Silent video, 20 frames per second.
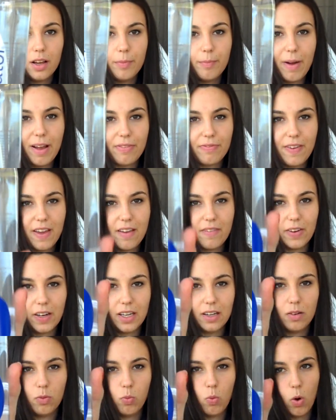my
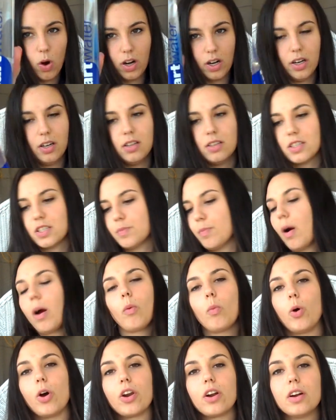favorite water,
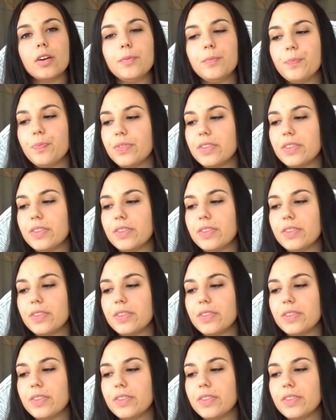Smart Water.